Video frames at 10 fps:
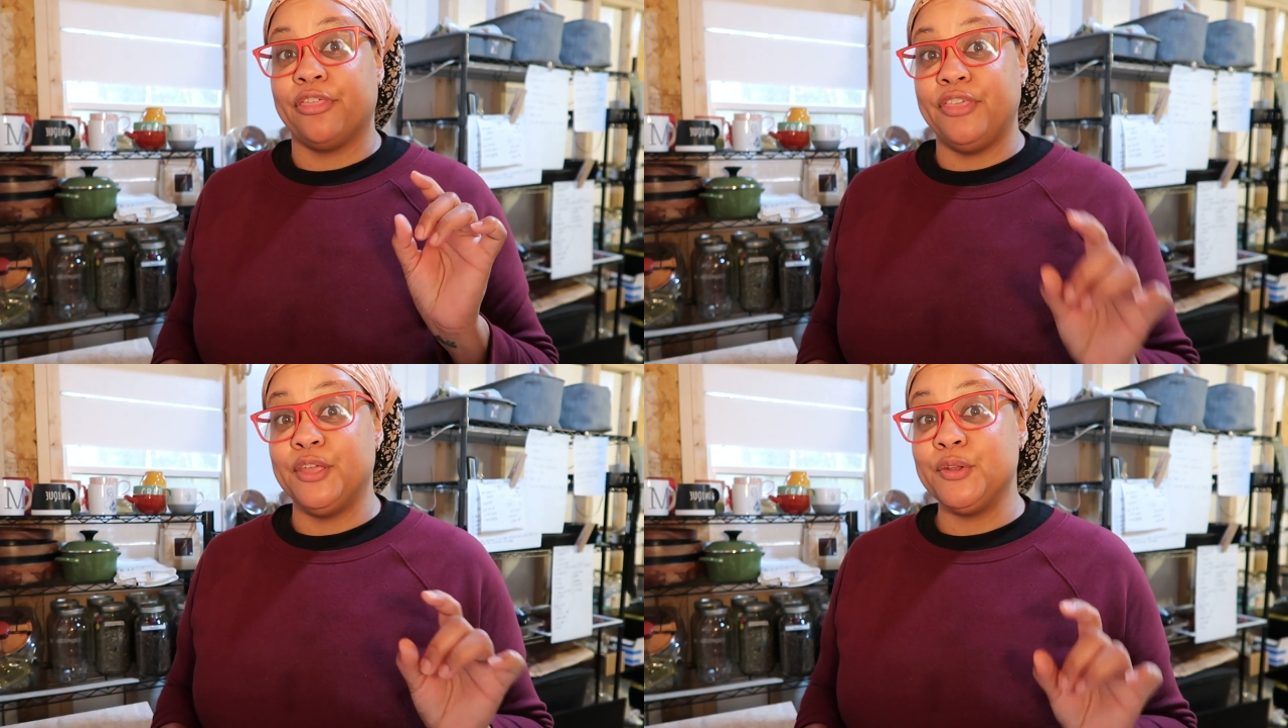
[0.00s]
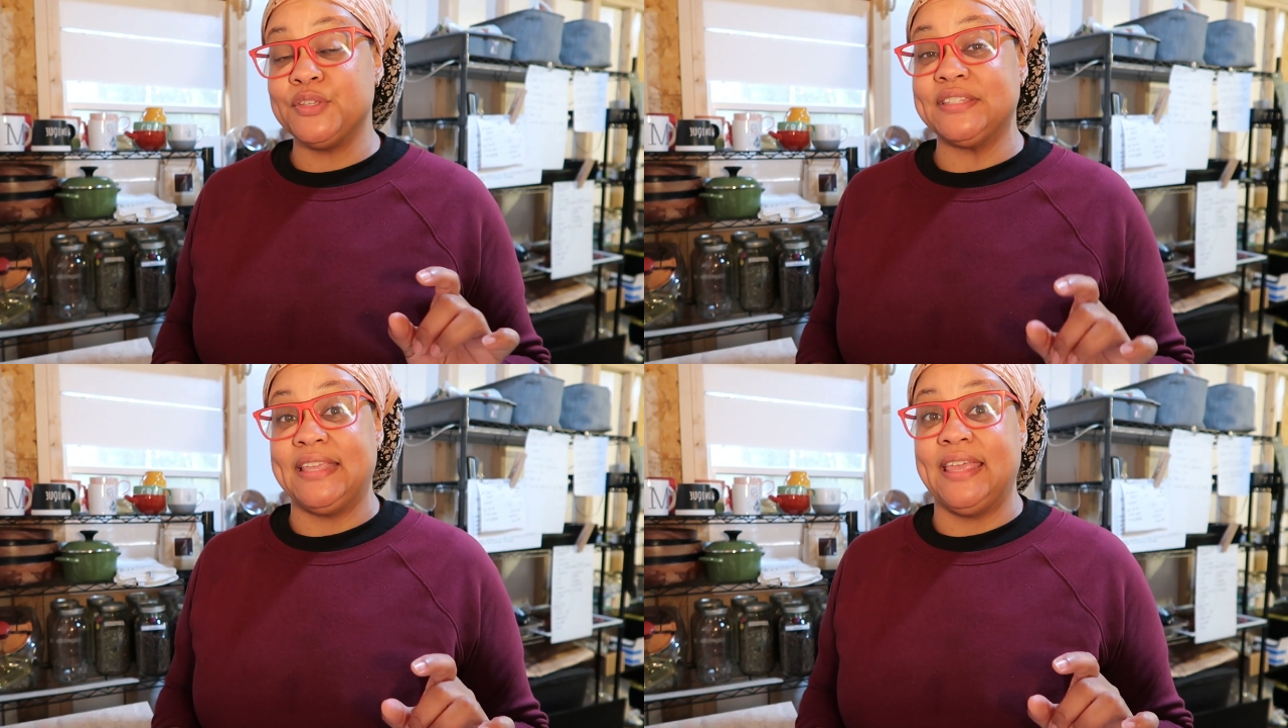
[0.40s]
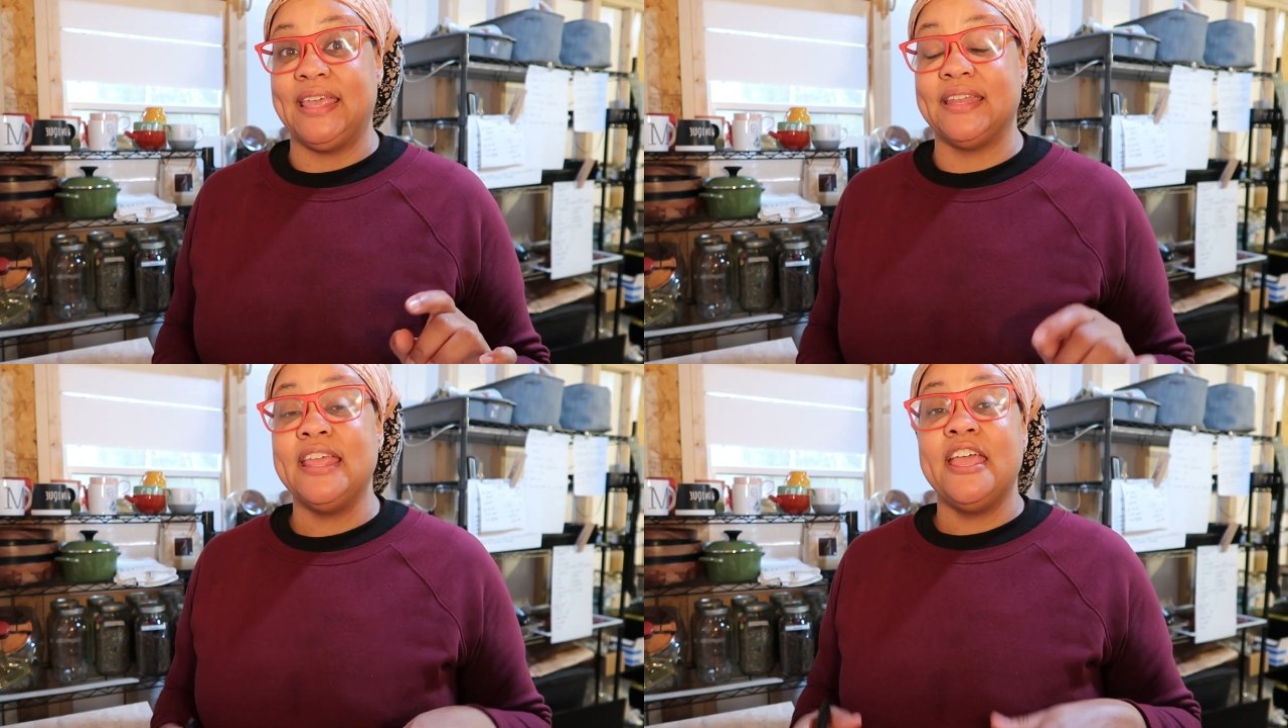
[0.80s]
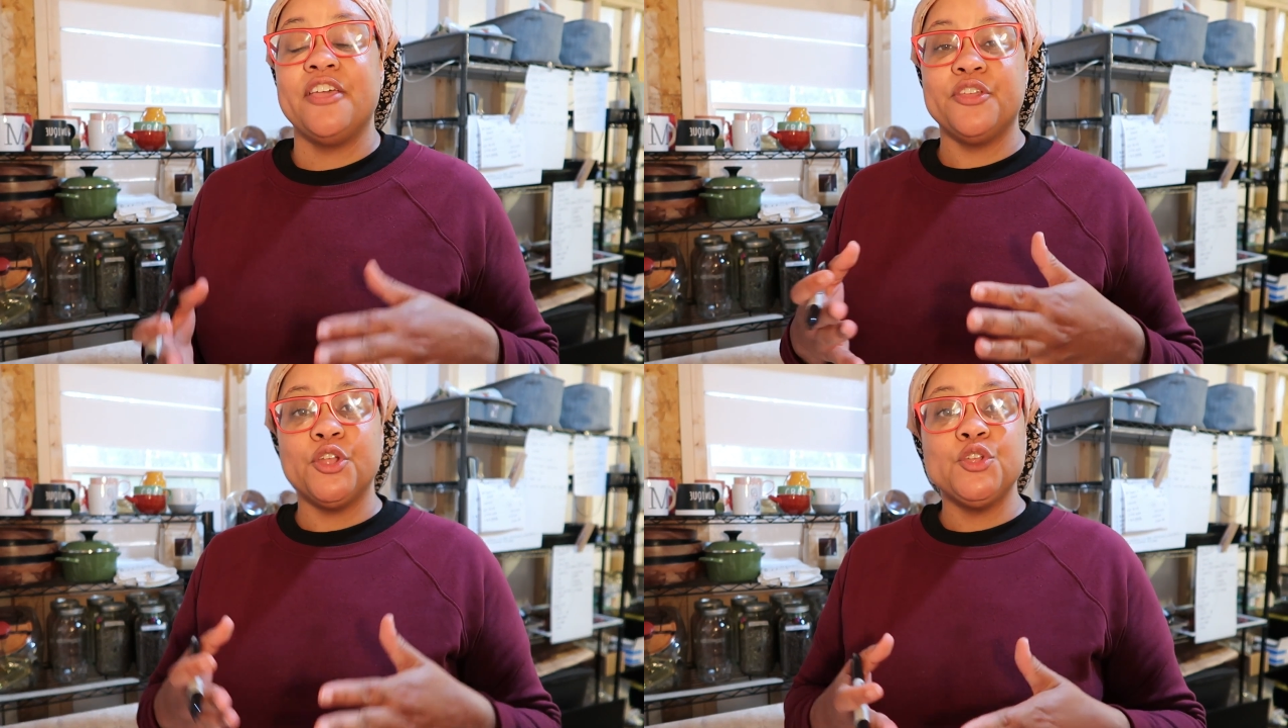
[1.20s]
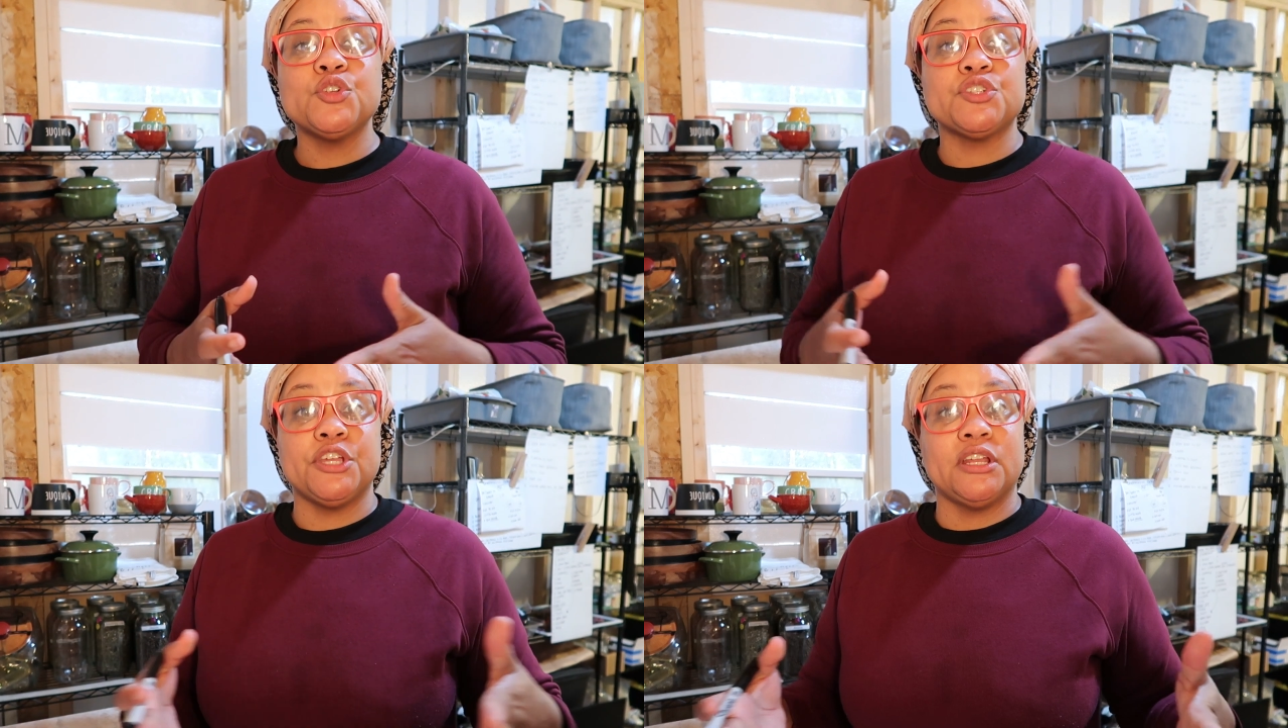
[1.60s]
thinner skin and they're
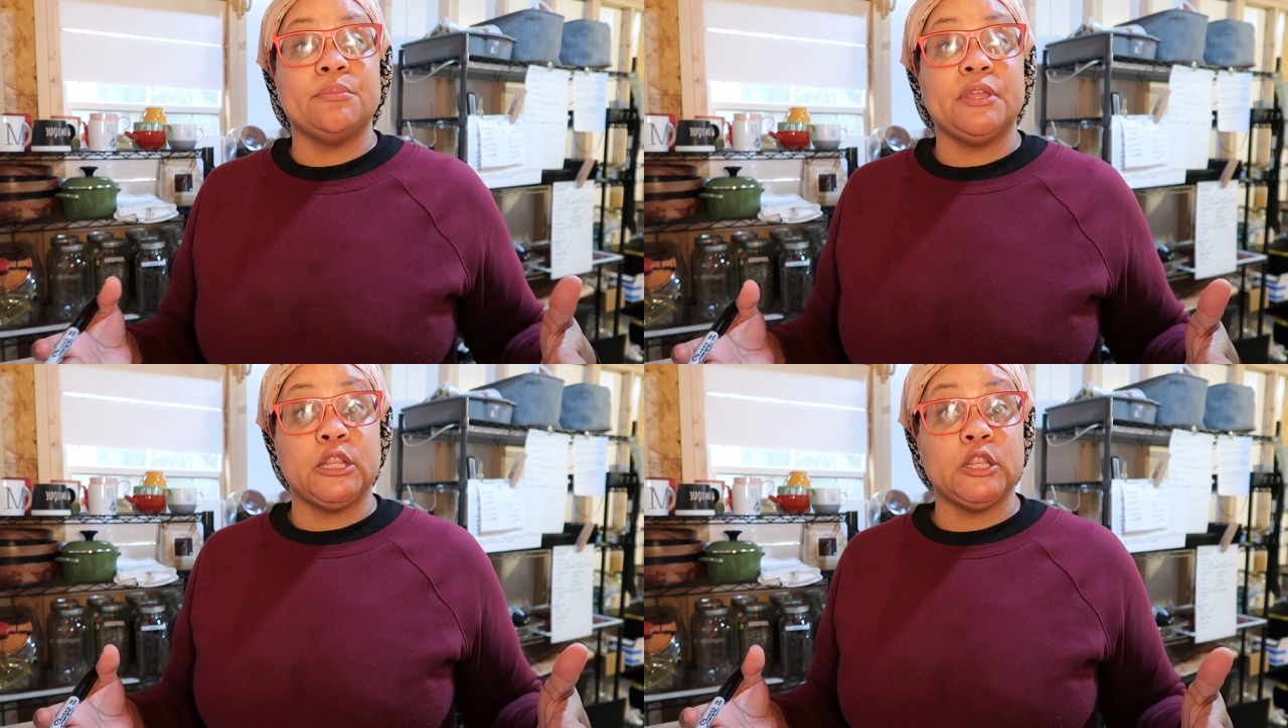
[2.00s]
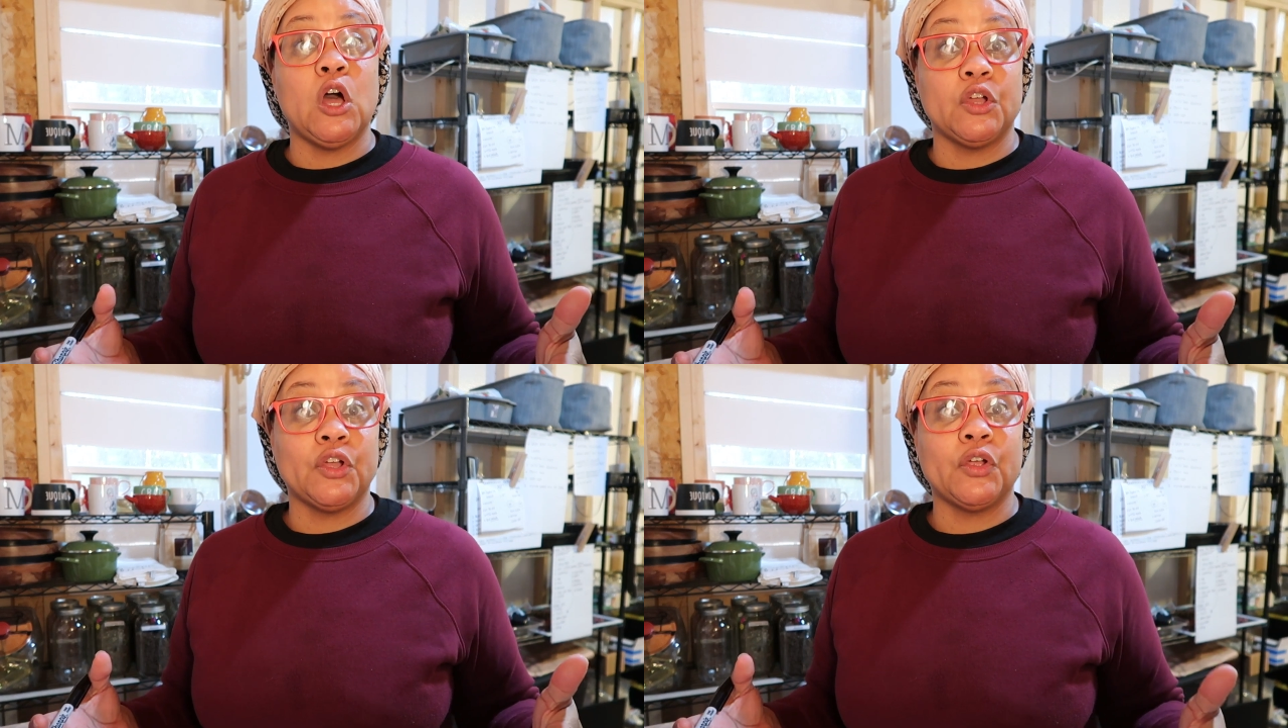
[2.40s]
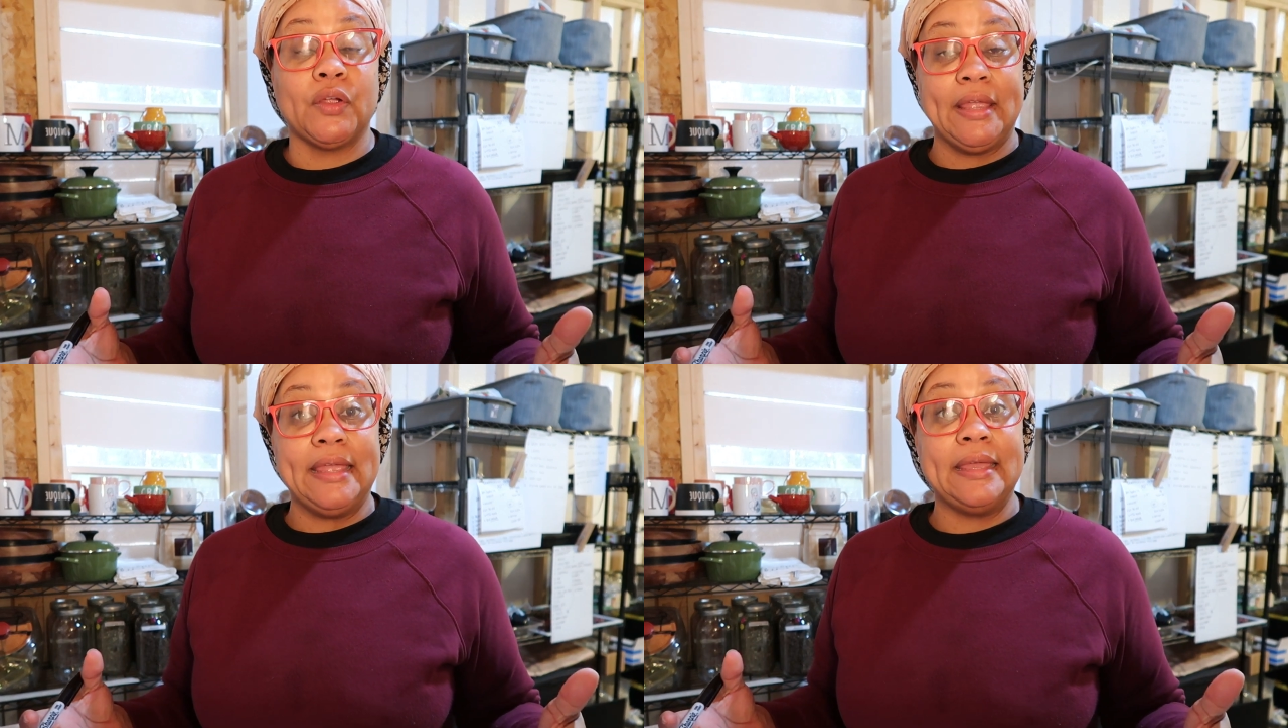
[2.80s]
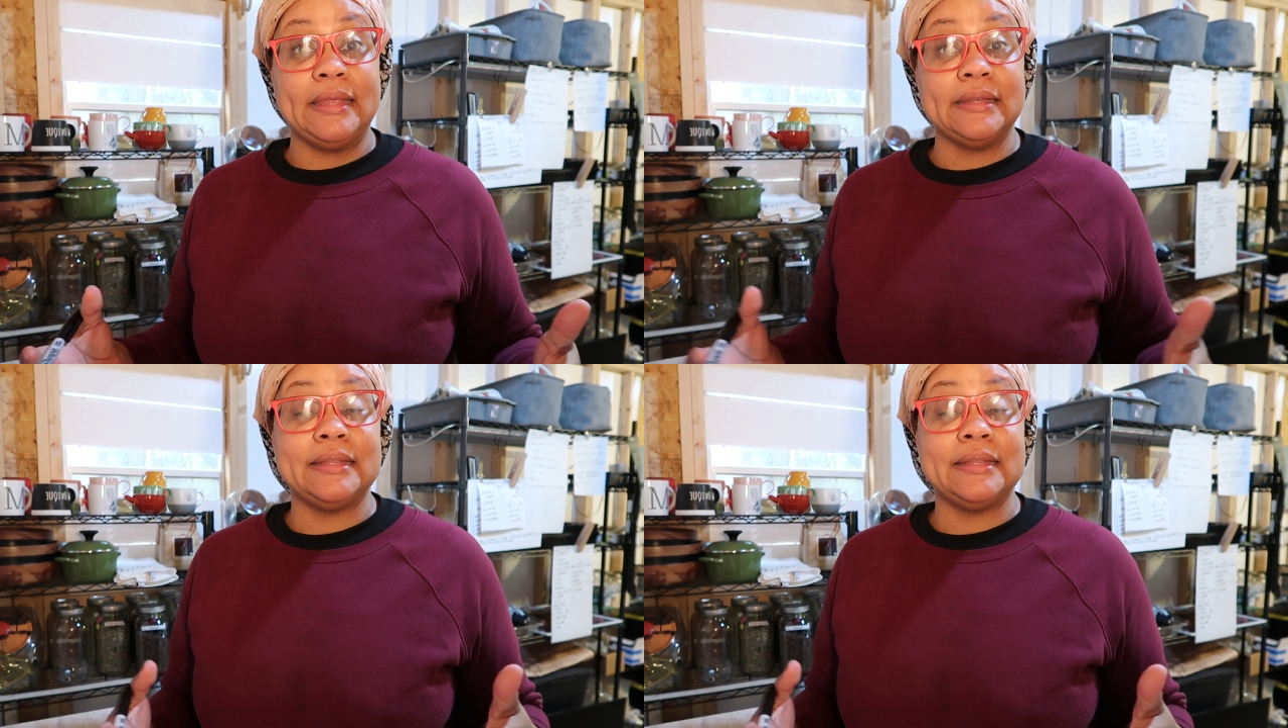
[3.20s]
usually going to be longer in